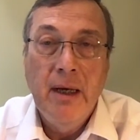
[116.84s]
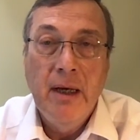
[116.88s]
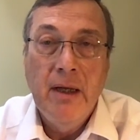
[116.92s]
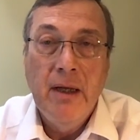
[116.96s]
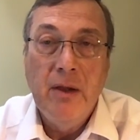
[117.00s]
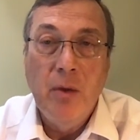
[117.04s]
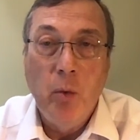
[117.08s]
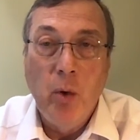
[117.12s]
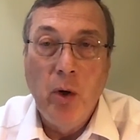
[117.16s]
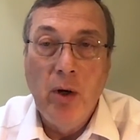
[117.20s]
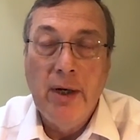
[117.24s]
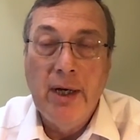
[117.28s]

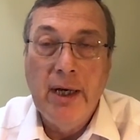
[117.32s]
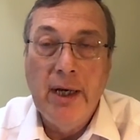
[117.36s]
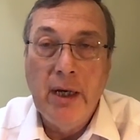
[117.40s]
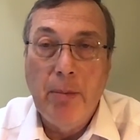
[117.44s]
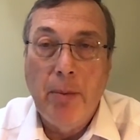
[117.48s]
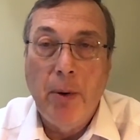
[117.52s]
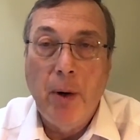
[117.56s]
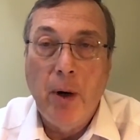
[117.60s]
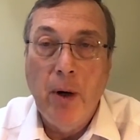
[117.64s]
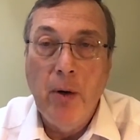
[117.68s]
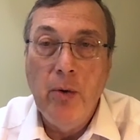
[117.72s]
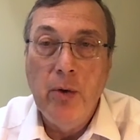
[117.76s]
The working
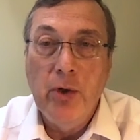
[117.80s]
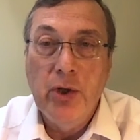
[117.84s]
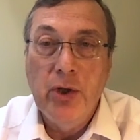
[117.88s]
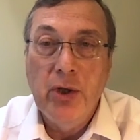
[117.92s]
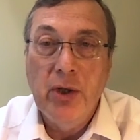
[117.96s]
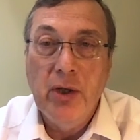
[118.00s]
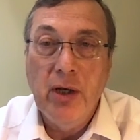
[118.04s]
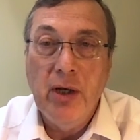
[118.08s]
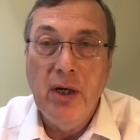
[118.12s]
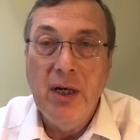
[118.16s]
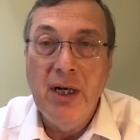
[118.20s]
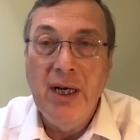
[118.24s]
approach
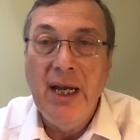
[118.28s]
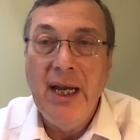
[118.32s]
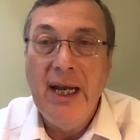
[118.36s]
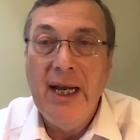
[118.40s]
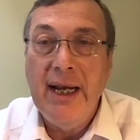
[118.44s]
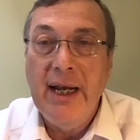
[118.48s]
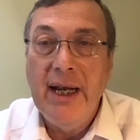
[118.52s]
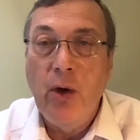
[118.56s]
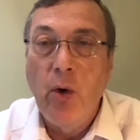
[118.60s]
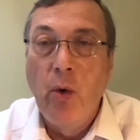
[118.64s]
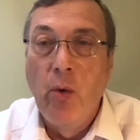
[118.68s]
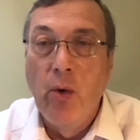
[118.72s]
that
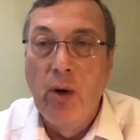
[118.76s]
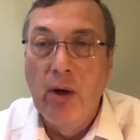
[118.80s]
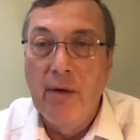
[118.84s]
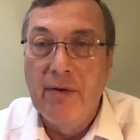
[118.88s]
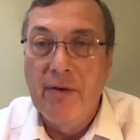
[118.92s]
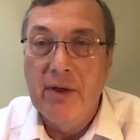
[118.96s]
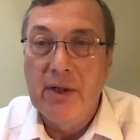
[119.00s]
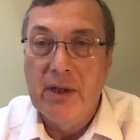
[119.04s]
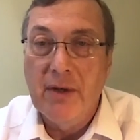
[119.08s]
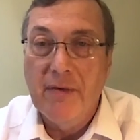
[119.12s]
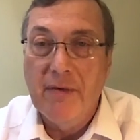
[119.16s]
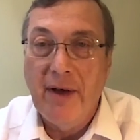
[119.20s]
nearly all of
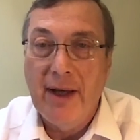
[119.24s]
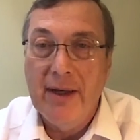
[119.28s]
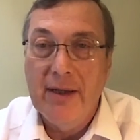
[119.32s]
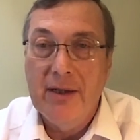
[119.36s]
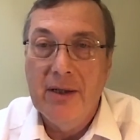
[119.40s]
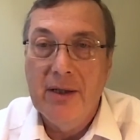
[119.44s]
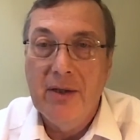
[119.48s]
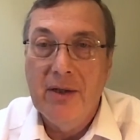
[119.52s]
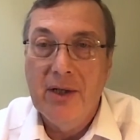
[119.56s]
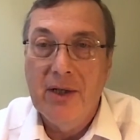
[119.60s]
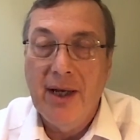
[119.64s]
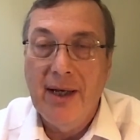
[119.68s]
us have had
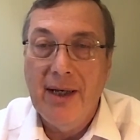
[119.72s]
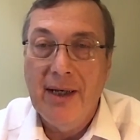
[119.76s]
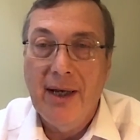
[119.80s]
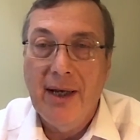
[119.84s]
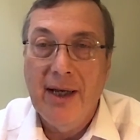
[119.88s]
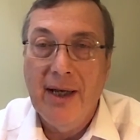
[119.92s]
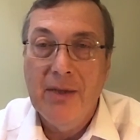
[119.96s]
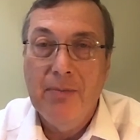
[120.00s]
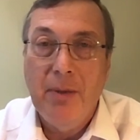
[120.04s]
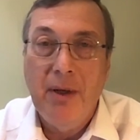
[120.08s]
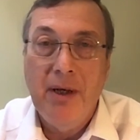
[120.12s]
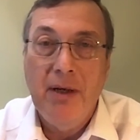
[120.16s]
to take
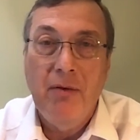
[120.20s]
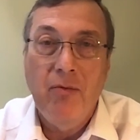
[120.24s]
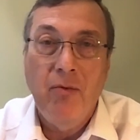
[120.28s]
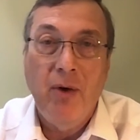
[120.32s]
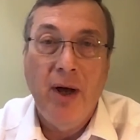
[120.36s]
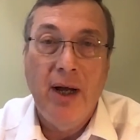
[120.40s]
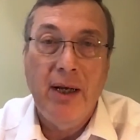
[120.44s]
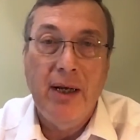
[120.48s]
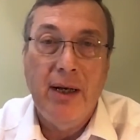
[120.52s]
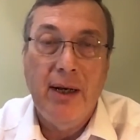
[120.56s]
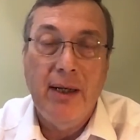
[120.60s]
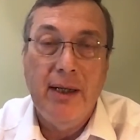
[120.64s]
has been
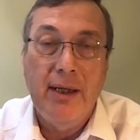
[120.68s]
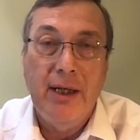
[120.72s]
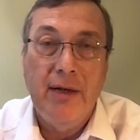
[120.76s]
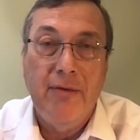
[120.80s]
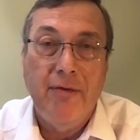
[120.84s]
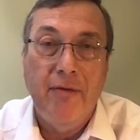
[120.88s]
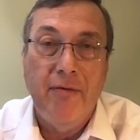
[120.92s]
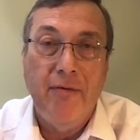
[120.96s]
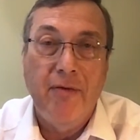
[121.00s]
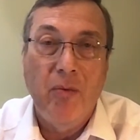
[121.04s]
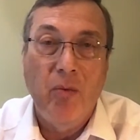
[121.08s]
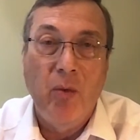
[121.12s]
radically
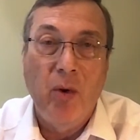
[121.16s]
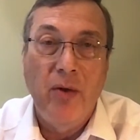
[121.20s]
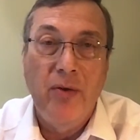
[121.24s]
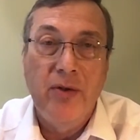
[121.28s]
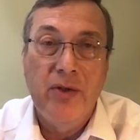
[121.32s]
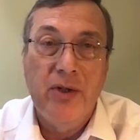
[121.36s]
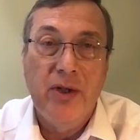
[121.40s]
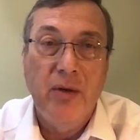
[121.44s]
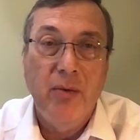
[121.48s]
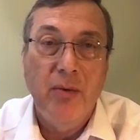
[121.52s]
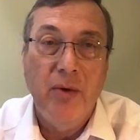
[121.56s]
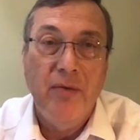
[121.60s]
different from
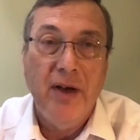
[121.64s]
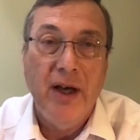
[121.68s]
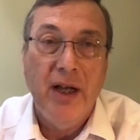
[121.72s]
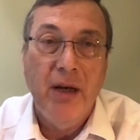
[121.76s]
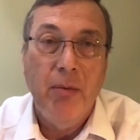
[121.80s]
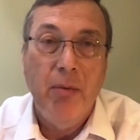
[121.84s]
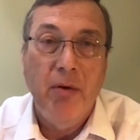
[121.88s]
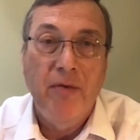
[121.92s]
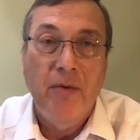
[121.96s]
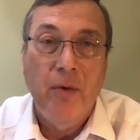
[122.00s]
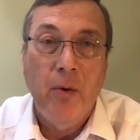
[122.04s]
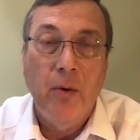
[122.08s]
ones that we've had
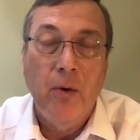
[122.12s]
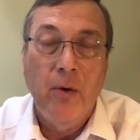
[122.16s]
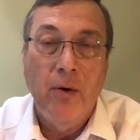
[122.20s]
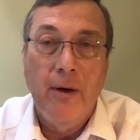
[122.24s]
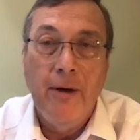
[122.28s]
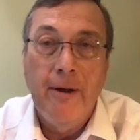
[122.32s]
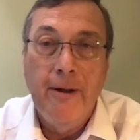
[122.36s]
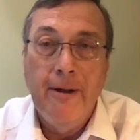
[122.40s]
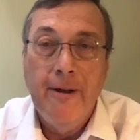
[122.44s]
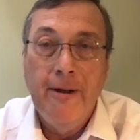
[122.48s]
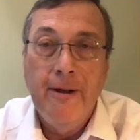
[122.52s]
before.